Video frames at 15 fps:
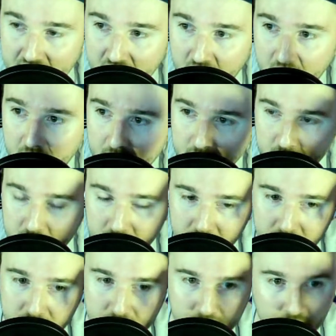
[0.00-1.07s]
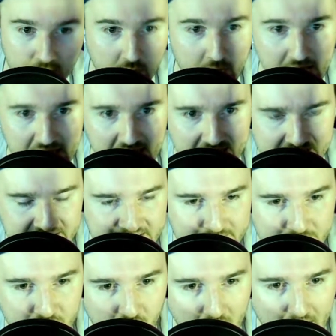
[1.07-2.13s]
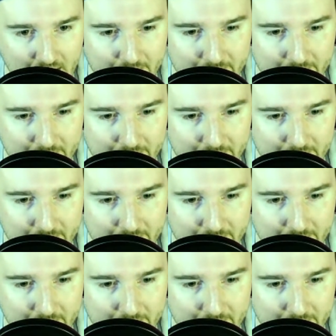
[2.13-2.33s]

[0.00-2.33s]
go ahead and like and subscribe.